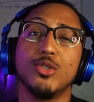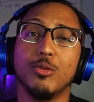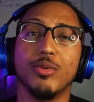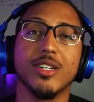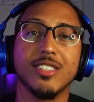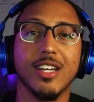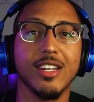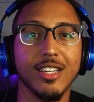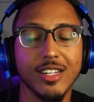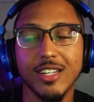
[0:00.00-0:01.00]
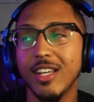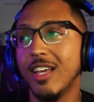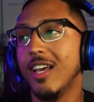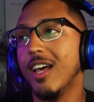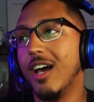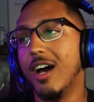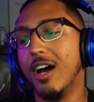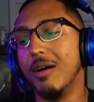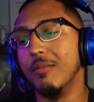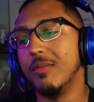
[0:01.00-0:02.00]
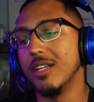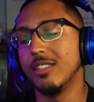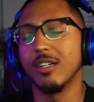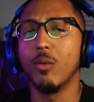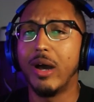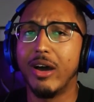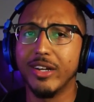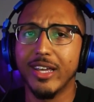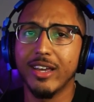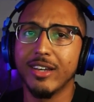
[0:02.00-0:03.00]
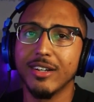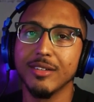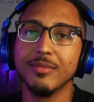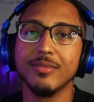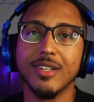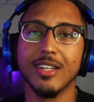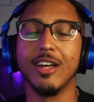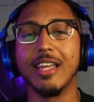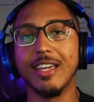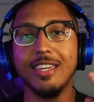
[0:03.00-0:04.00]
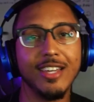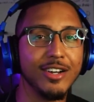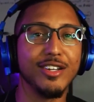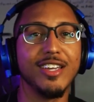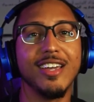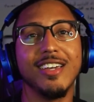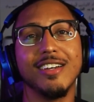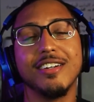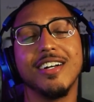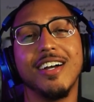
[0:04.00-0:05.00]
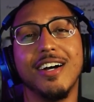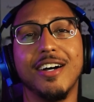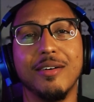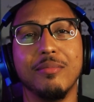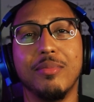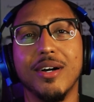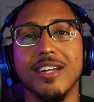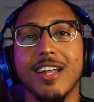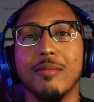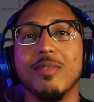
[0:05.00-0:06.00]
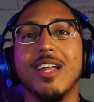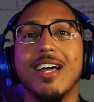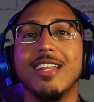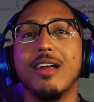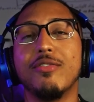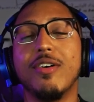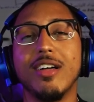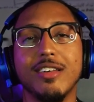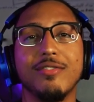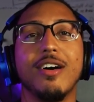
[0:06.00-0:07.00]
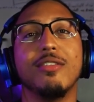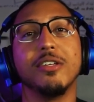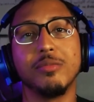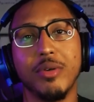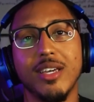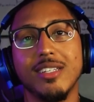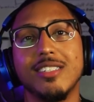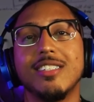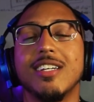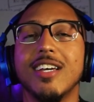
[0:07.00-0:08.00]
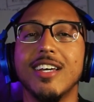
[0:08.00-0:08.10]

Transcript: super excited. Um, it took a while to get here, like a year to get here, um, but I'm glad that I finally found this pace